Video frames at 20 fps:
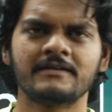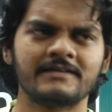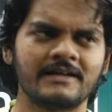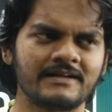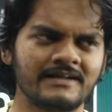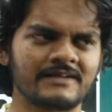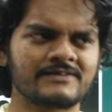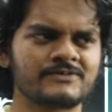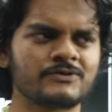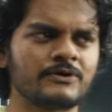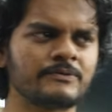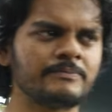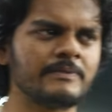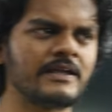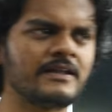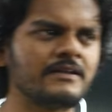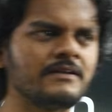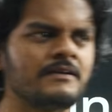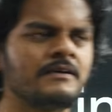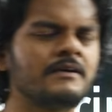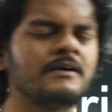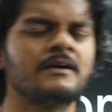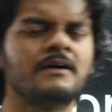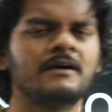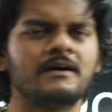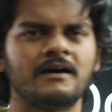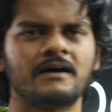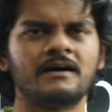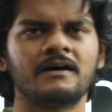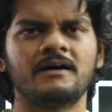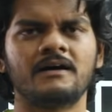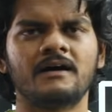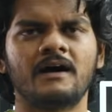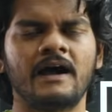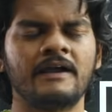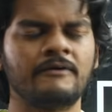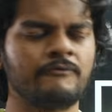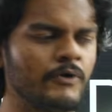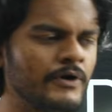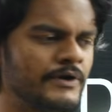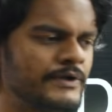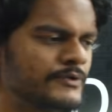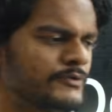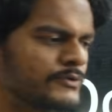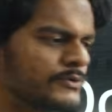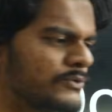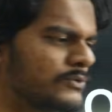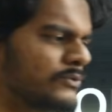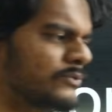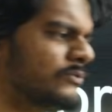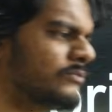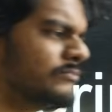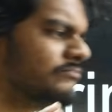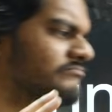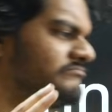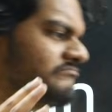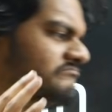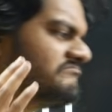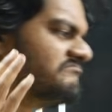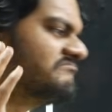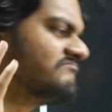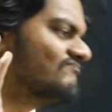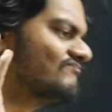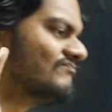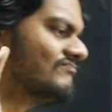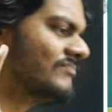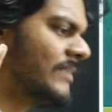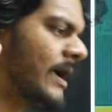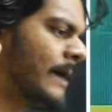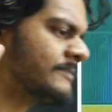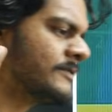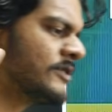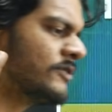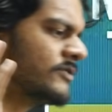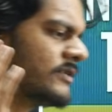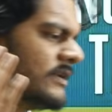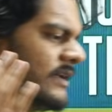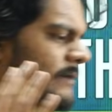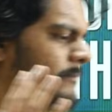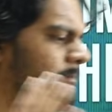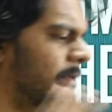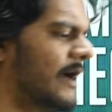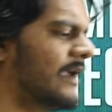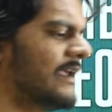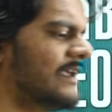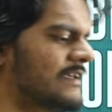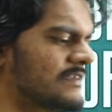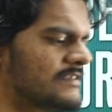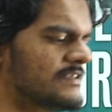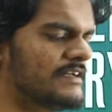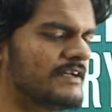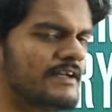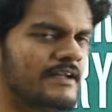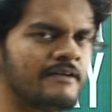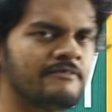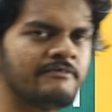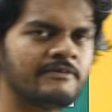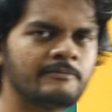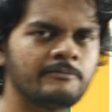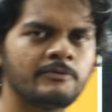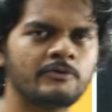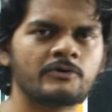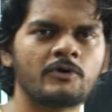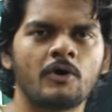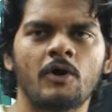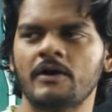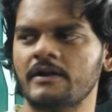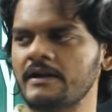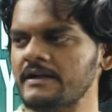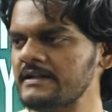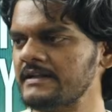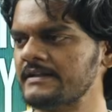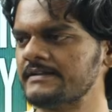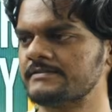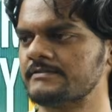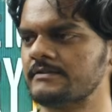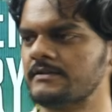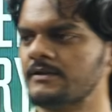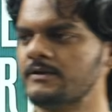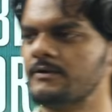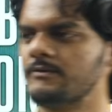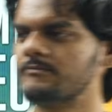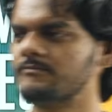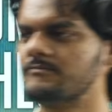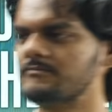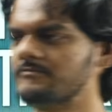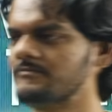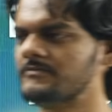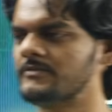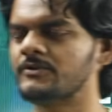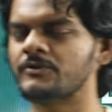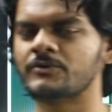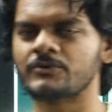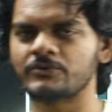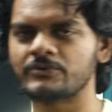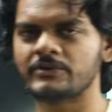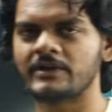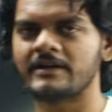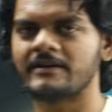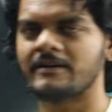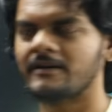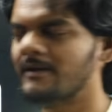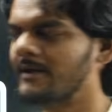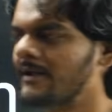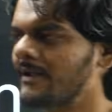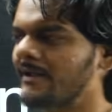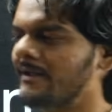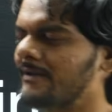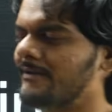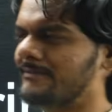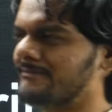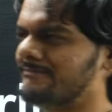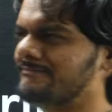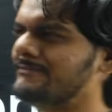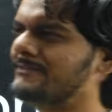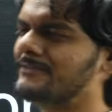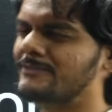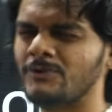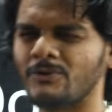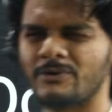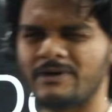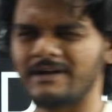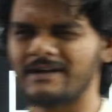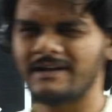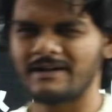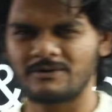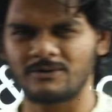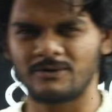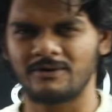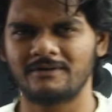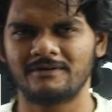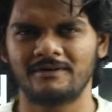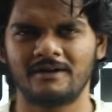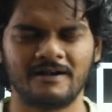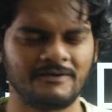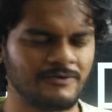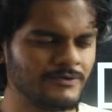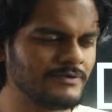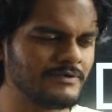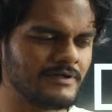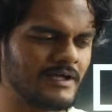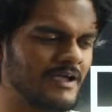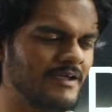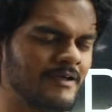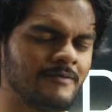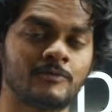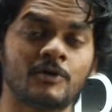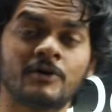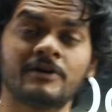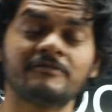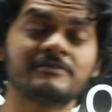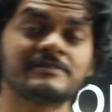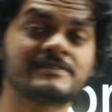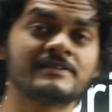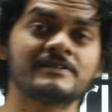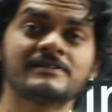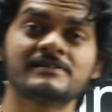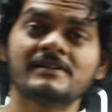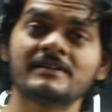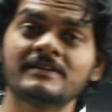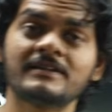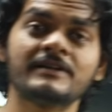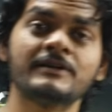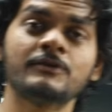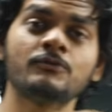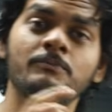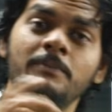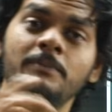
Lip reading: That does not mean I want you to absolutely buy each and every book, or at least do that. No need at all. I am not even suggesting that you